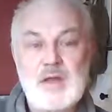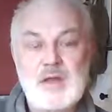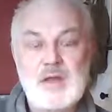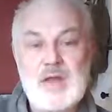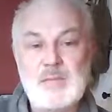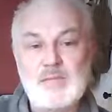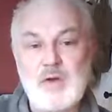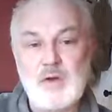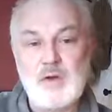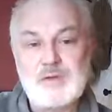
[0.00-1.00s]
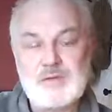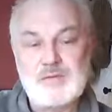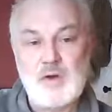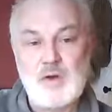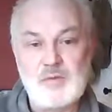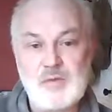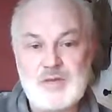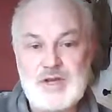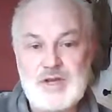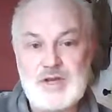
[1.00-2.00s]
the name of God as if God were a
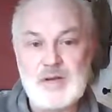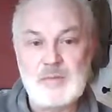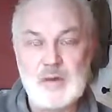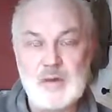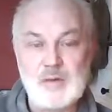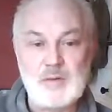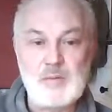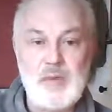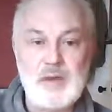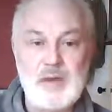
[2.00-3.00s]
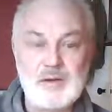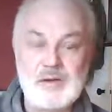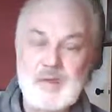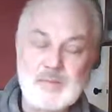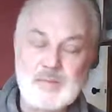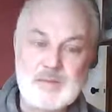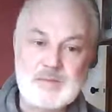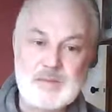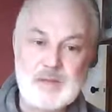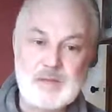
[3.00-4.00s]
genie in a bottle or a pagan demon or
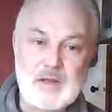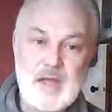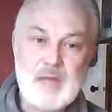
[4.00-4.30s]
something,